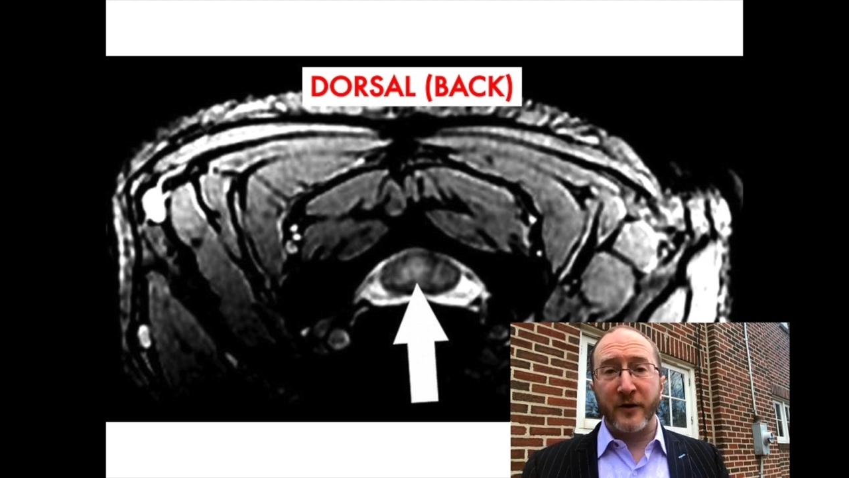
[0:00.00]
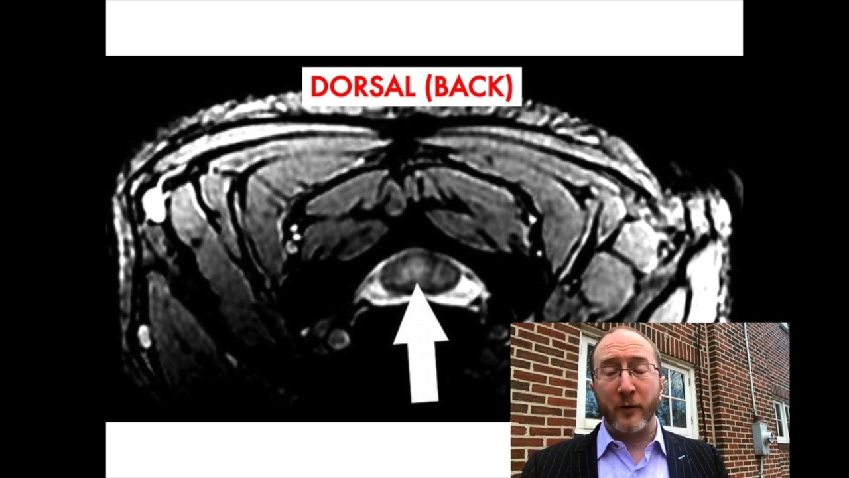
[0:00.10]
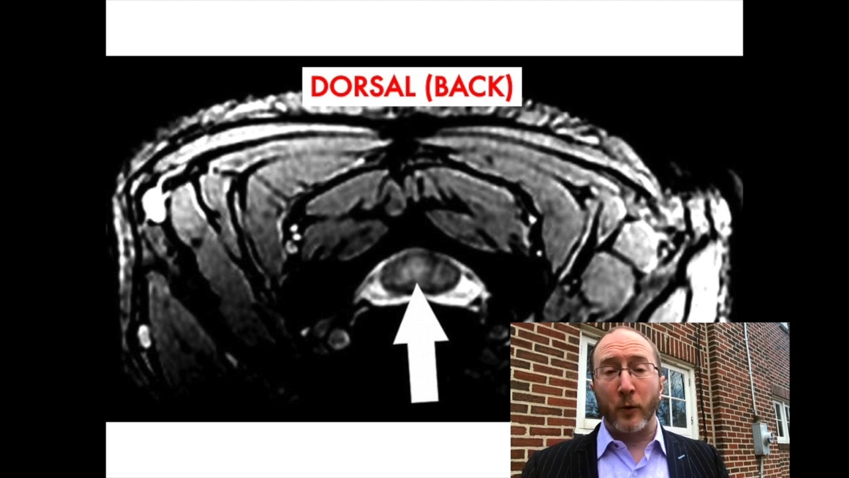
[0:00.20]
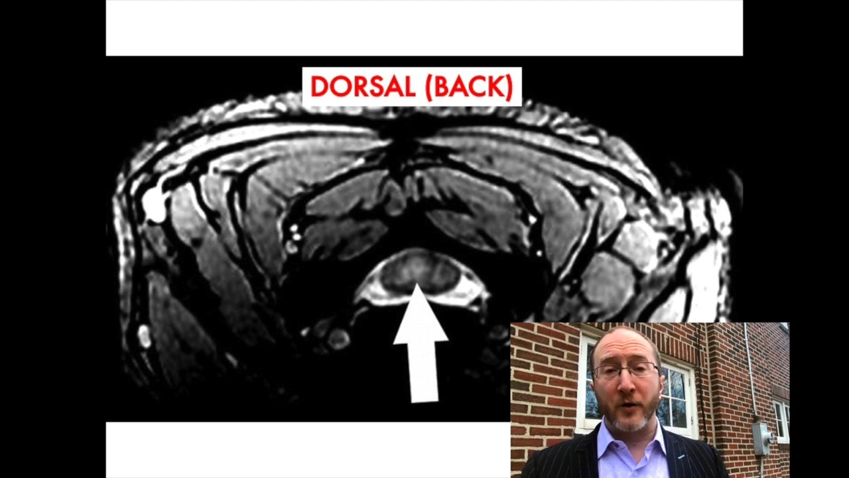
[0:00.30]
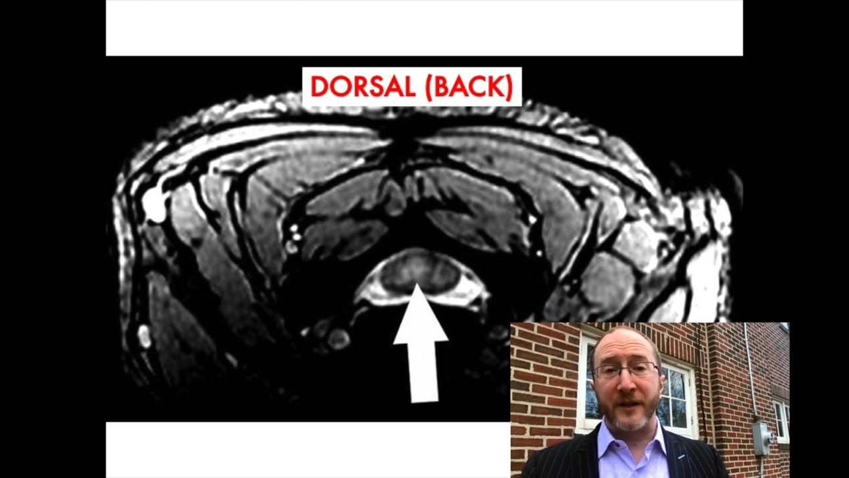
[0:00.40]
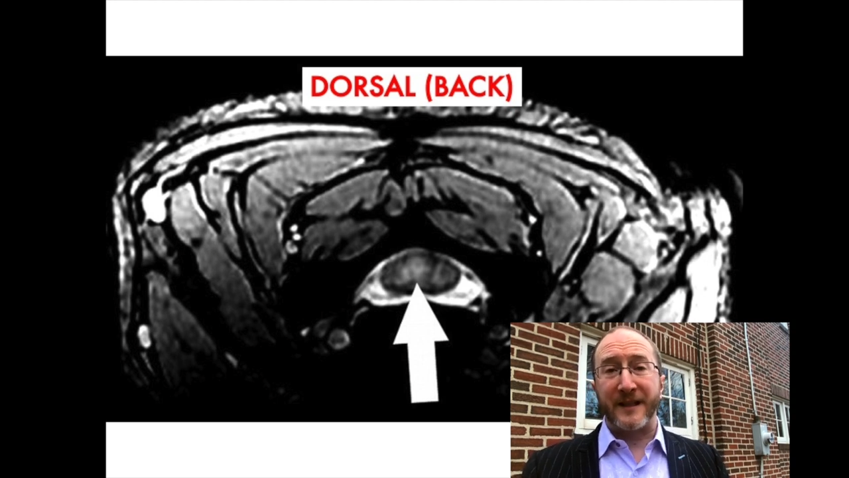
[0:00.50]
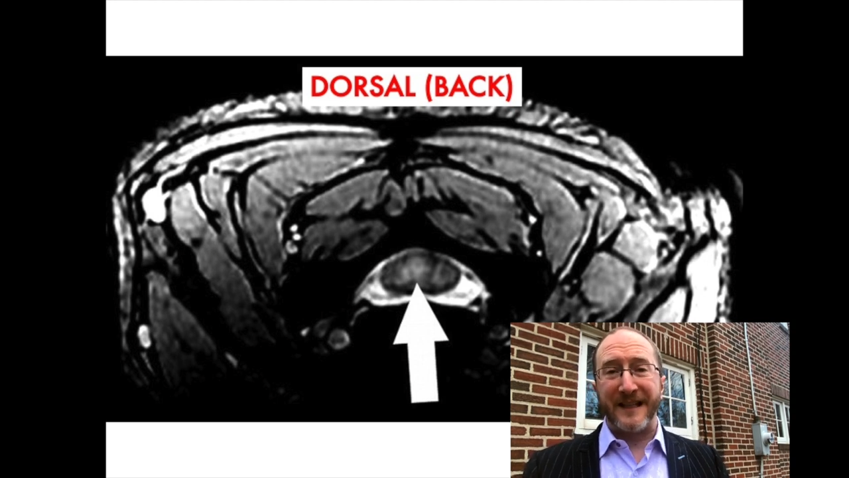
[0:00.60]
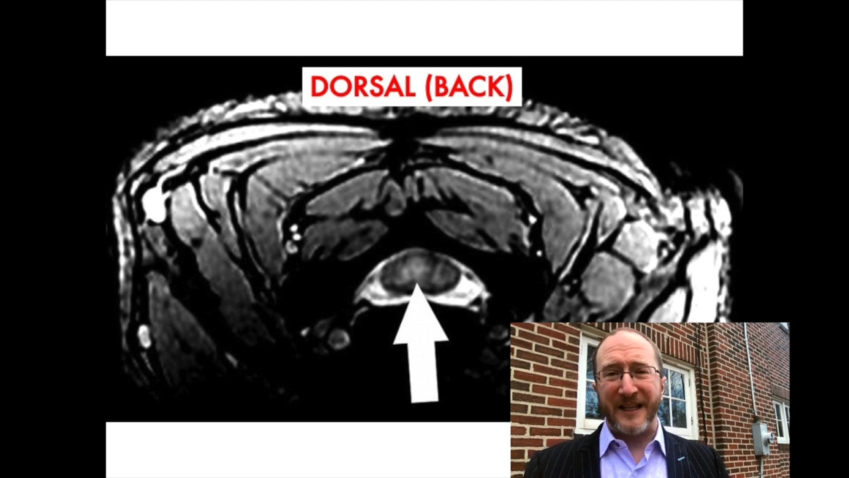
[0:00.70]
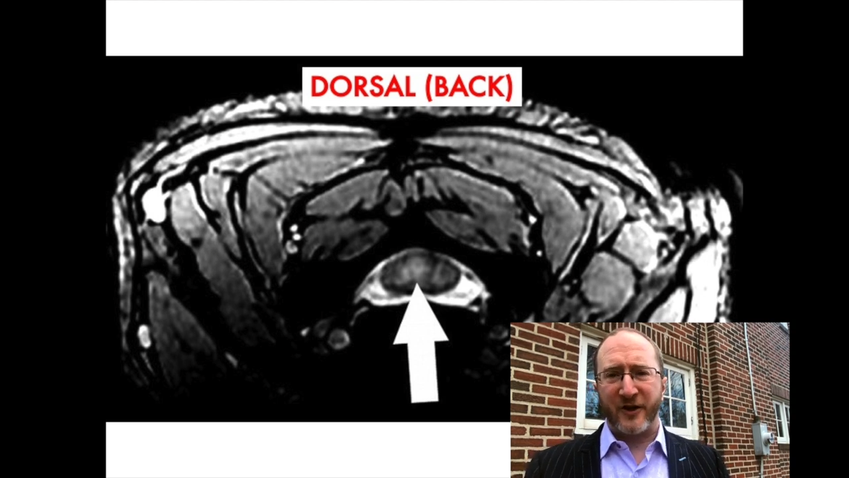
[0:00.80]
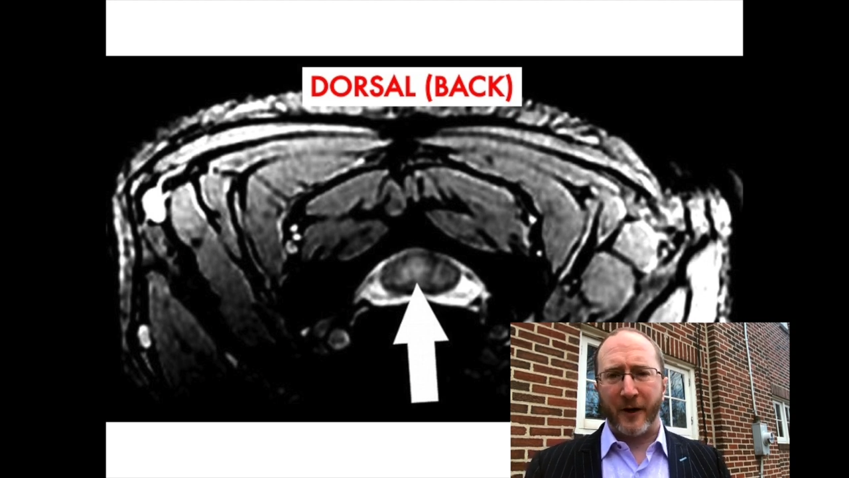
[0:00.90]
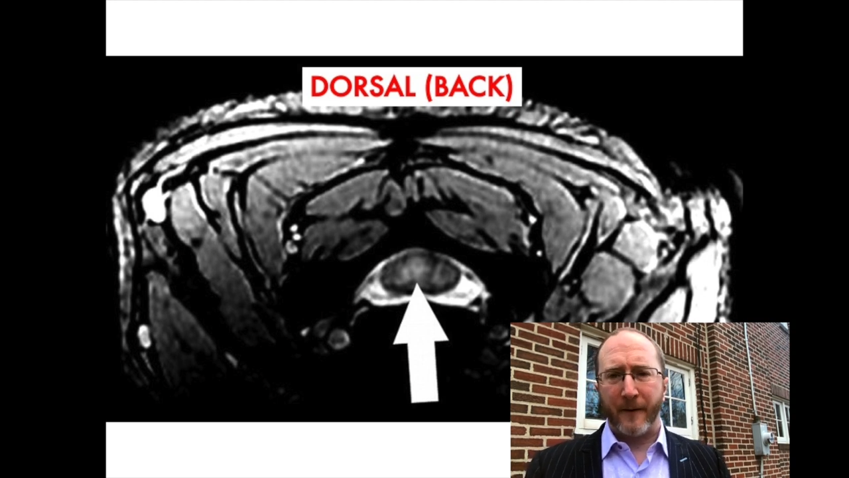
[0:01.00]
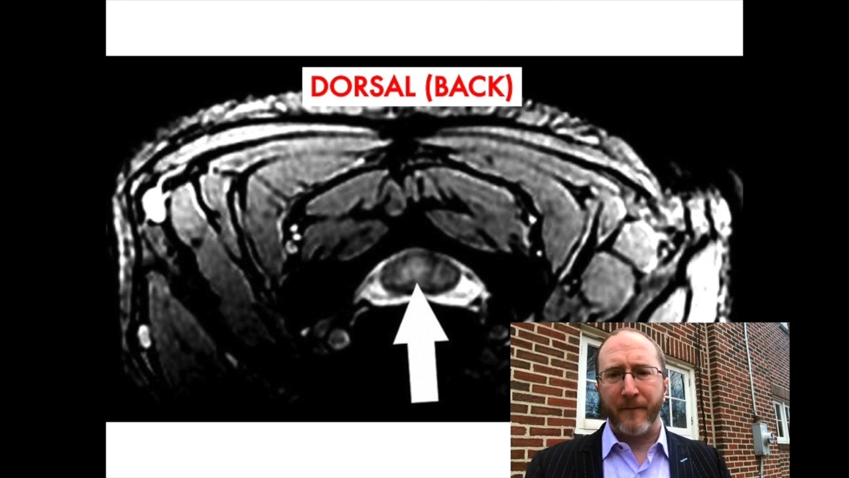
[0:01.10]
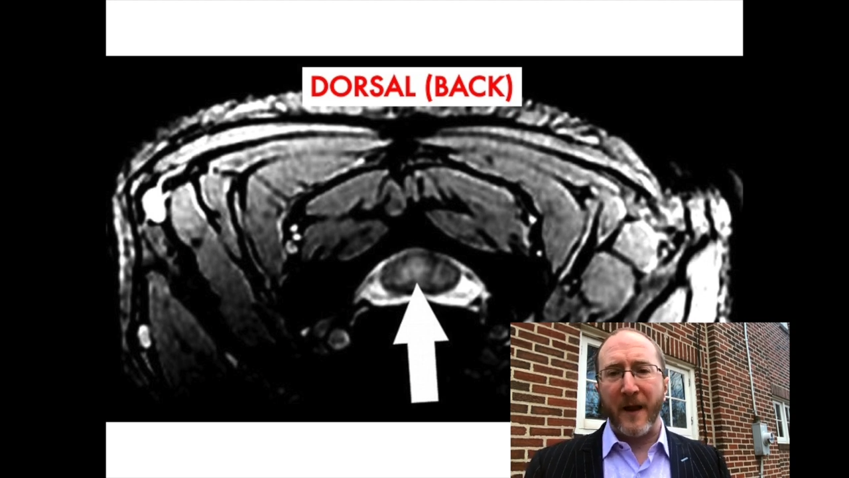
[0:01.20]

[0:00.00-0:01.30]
sclerosis lesion,